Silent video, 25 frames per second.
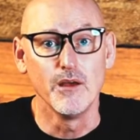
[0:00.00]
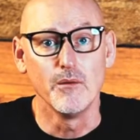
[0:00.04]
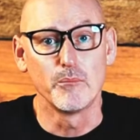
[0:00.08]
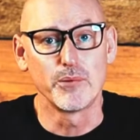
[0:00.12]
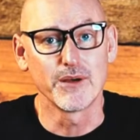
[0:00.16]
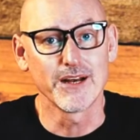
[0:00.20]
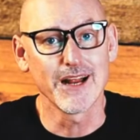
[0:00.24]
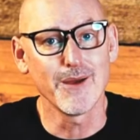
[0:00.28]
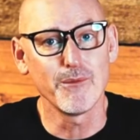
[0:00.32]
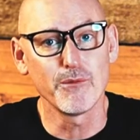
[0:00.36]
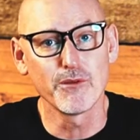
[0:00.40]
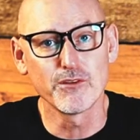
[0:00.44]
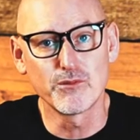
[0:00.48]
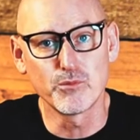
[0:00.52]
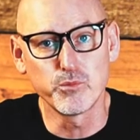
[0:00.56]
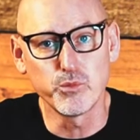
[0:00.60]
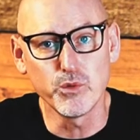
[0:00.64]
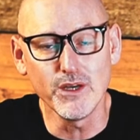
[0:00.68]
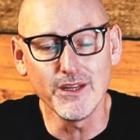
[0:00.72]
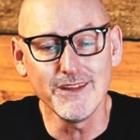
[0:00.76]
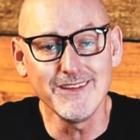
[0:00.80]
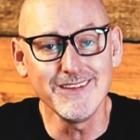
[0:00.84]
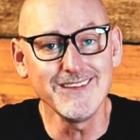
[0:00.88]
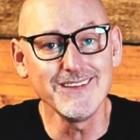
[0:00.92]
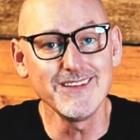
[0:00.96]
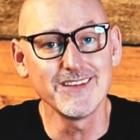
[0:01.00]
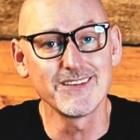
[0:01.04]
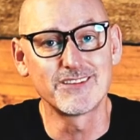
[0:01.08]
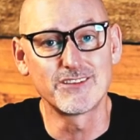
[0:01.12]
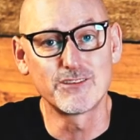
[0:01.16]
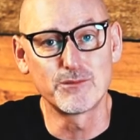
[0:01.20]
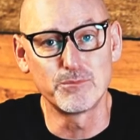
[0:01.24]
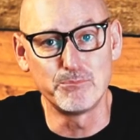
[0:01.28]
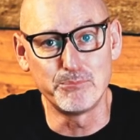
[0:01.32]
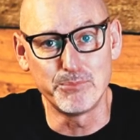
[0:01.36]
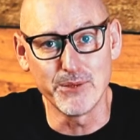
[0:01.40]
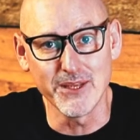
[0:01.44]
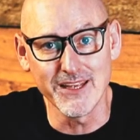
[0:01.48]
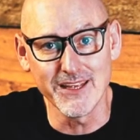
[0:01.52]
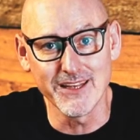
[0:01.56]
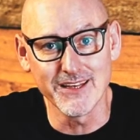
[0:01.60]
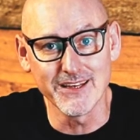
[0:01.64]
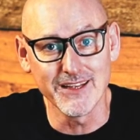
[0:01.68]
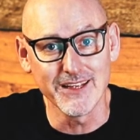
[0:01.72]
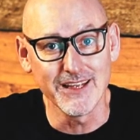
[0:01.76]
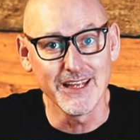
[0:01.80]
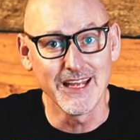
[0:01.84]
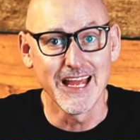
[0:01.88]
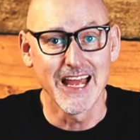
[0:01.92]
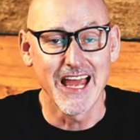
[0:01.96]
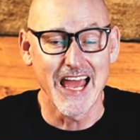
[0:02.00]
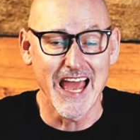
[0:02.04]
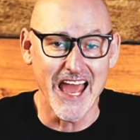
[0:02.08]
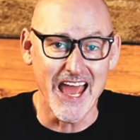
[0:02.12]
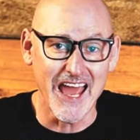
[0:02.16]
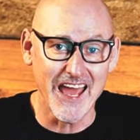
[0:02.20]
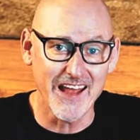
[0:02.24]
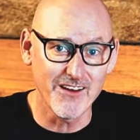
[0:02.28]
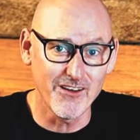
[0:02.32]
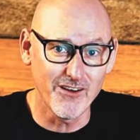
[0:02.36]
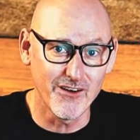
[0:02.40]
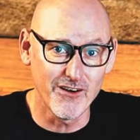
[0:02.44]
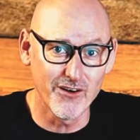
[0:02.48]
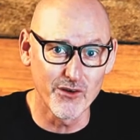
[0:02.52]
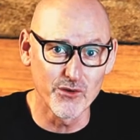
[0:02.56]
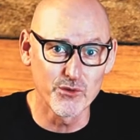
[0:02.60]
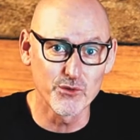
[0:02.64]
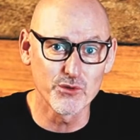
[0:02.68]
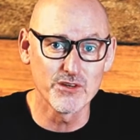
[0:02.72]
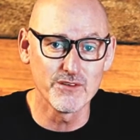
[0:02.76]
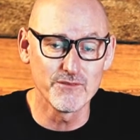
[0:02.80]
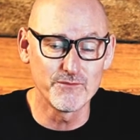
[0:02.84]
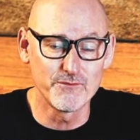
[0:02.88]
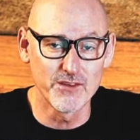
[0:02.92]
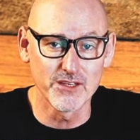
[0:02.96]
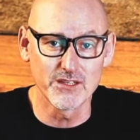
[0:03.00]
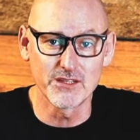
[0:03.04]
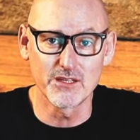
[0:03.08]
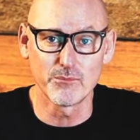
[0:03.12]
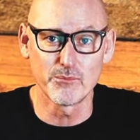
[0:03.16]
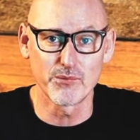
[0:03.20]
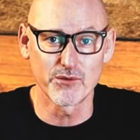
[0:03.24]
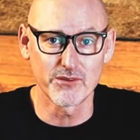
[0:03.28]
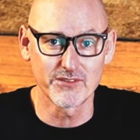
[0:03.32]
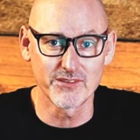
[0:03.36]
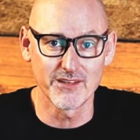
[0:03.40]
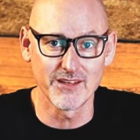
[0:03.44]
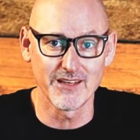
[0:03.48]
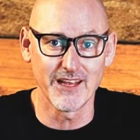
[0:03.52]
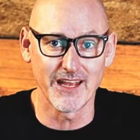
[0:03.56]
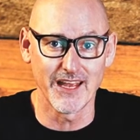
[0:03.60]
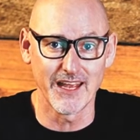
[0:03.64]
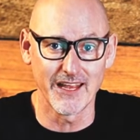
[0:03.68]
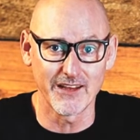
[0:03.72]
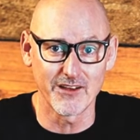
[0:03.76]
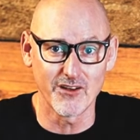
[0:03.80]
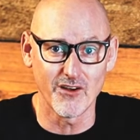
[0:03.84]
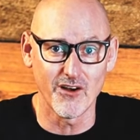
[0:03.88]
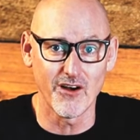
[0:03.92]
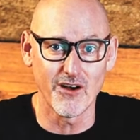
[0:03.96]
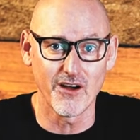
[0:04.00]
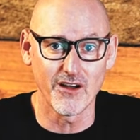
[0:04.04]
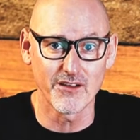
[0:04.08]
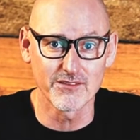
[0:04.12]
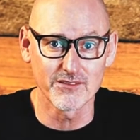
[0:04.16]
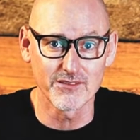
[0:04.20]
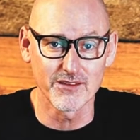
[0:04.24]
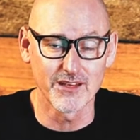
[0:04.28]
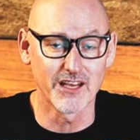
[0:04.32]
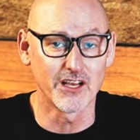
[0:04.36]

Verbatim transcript: But I was willing to spend at 150% ACoS,